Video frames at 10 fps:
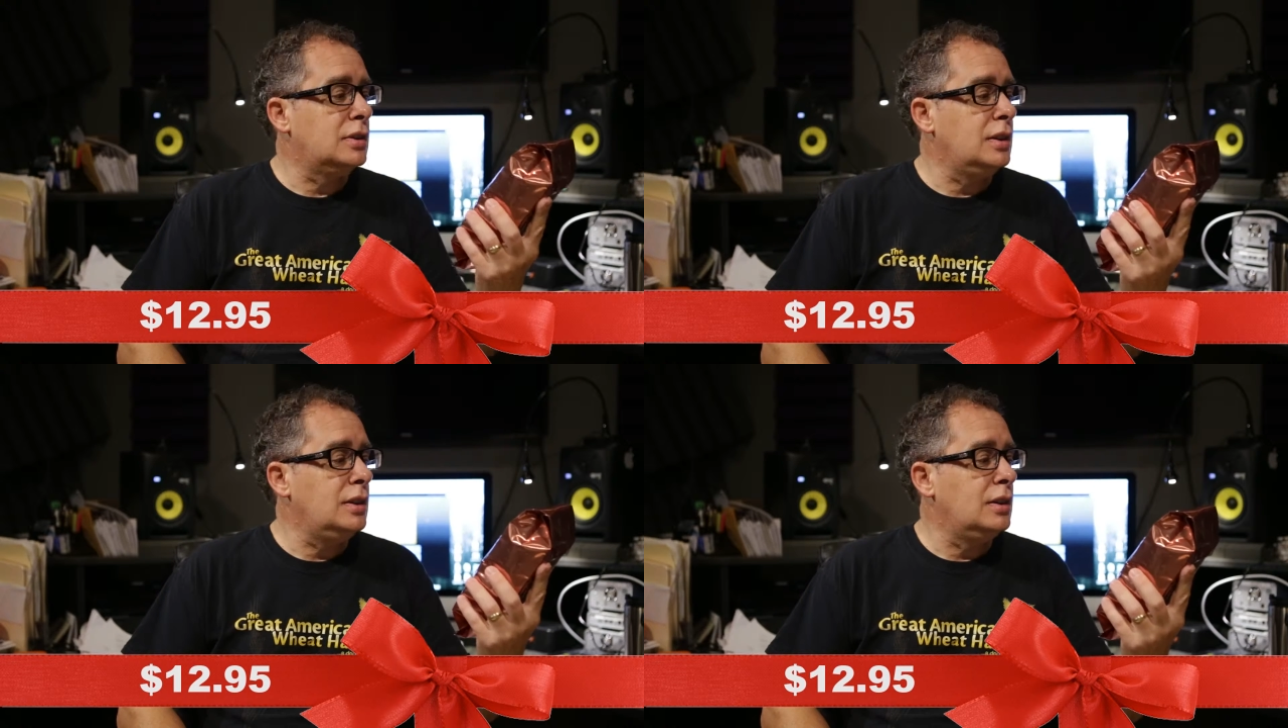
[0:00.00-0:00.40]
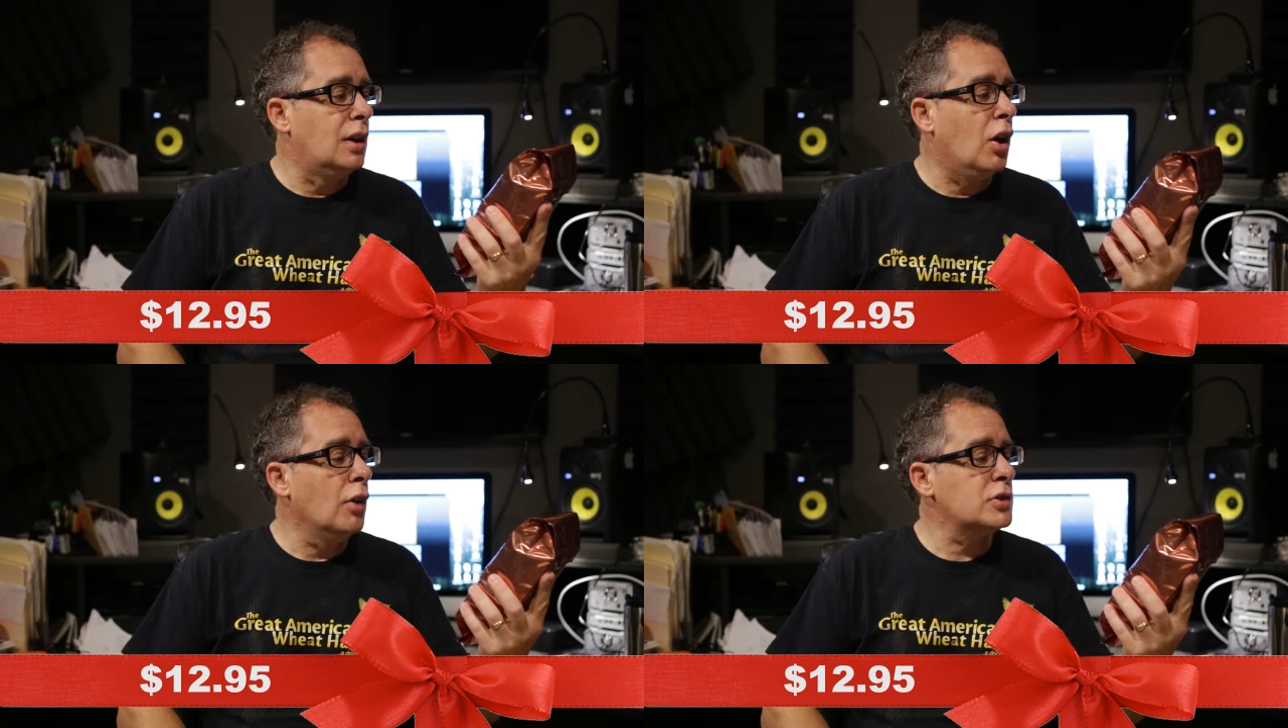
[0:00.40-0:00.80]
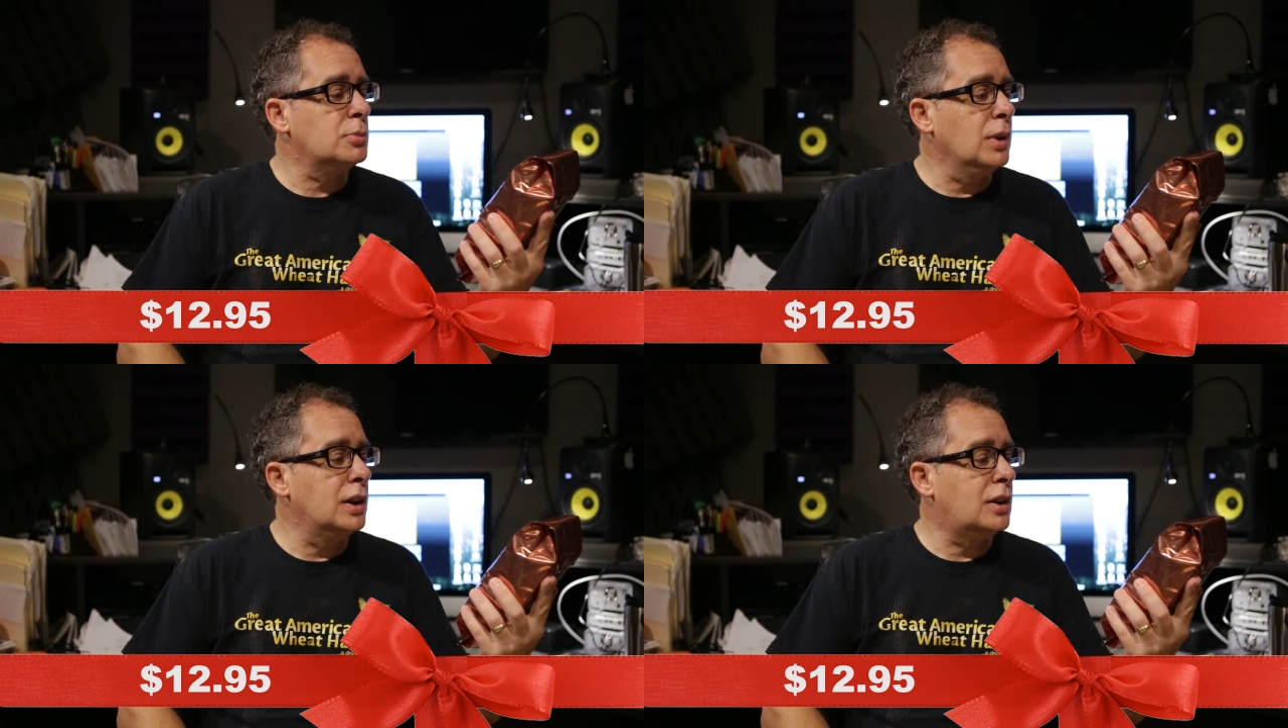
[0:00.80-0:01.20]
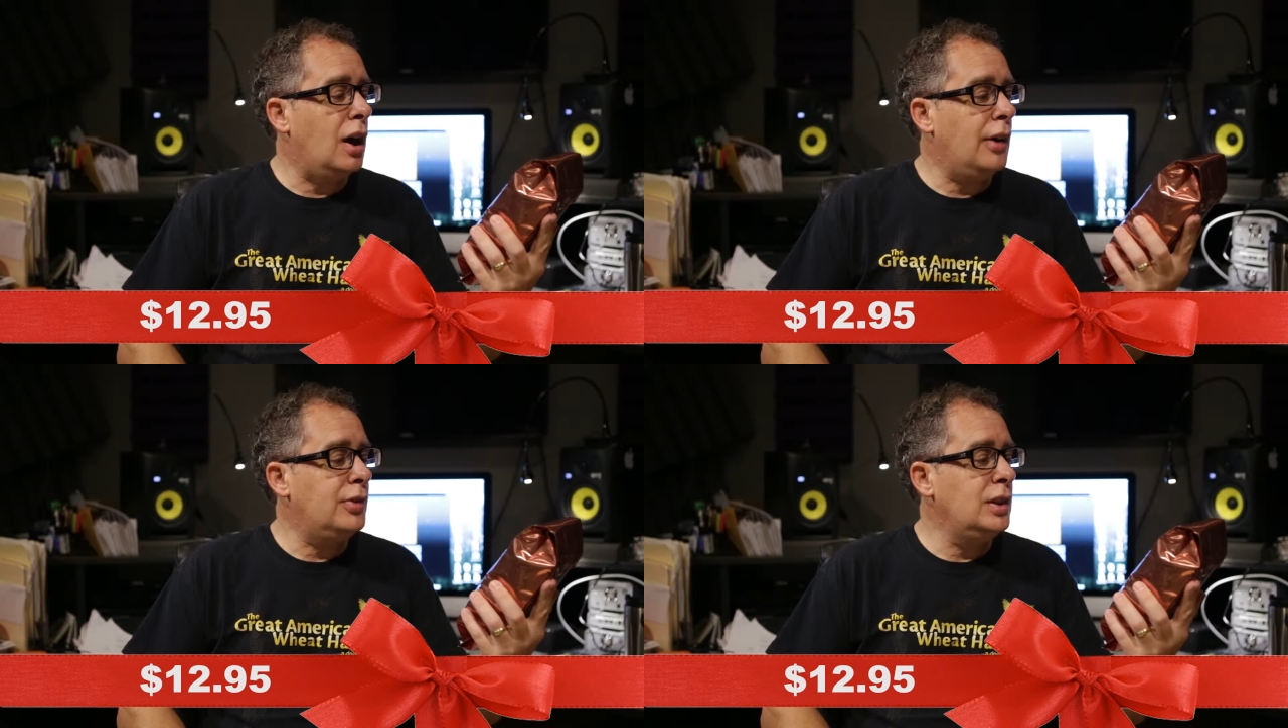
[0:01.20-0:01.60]
The Harvest Blend
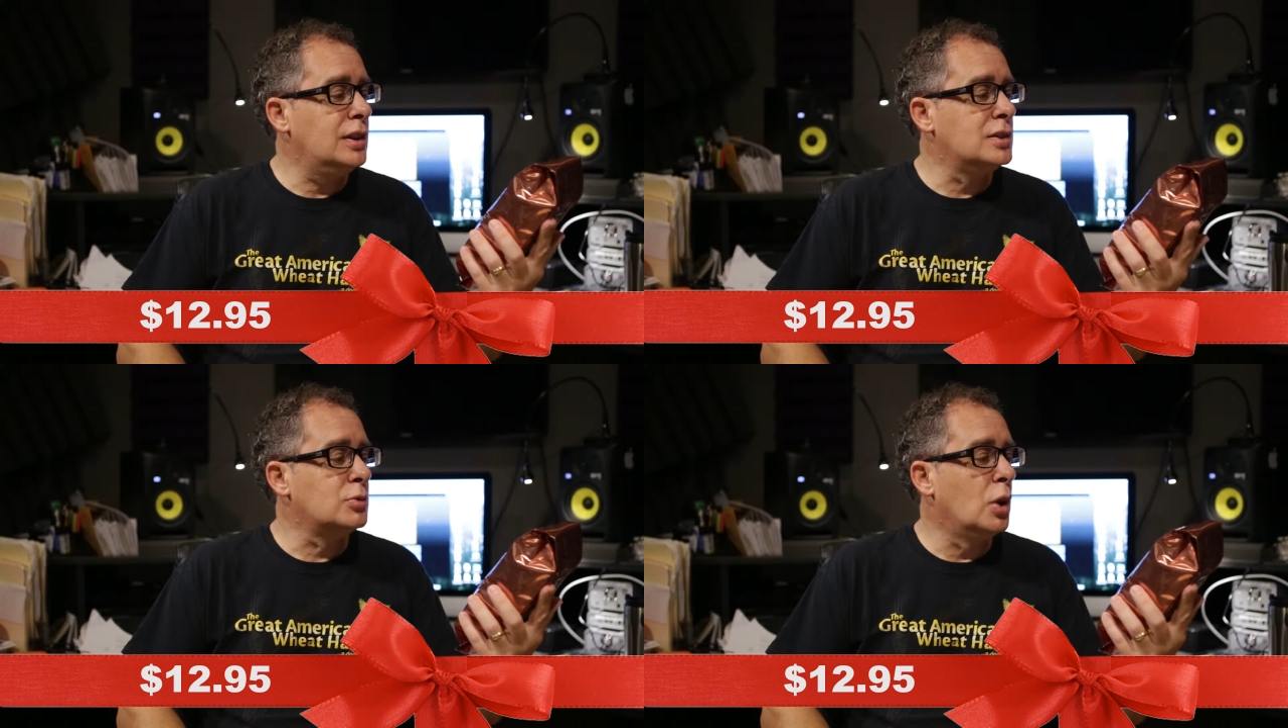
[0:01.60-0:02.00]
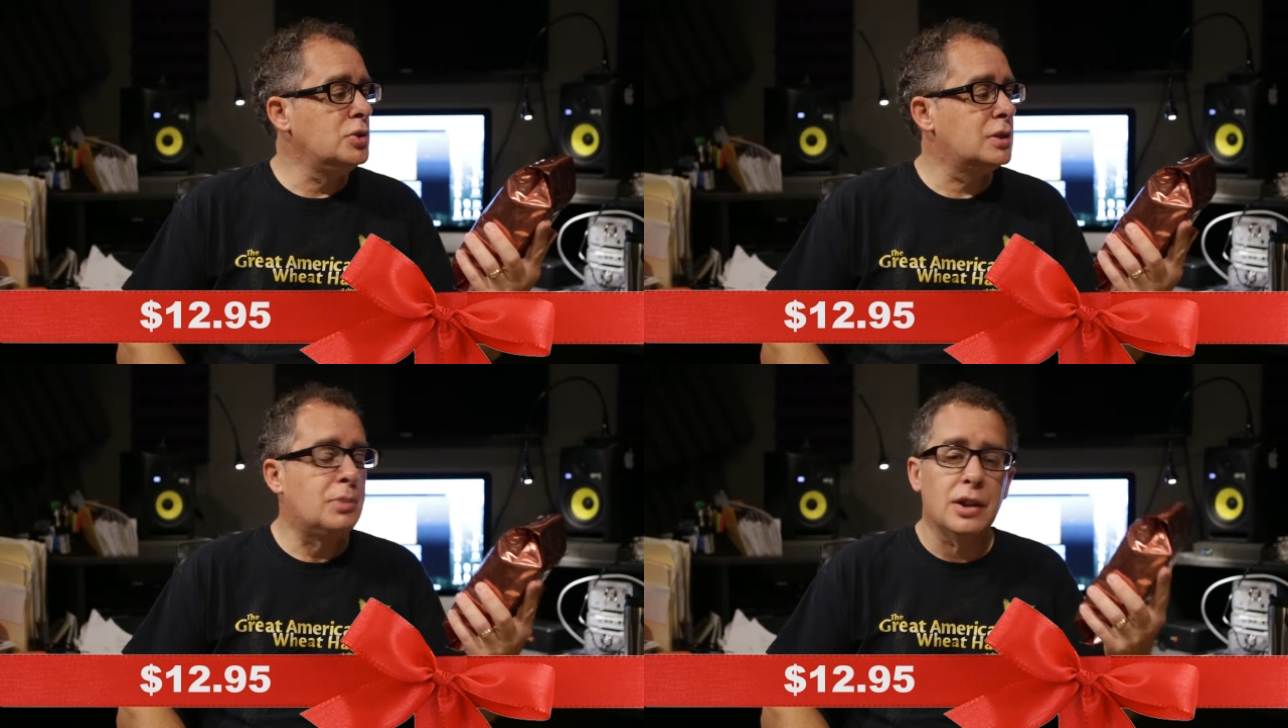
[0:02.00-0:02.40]
coffee is roasted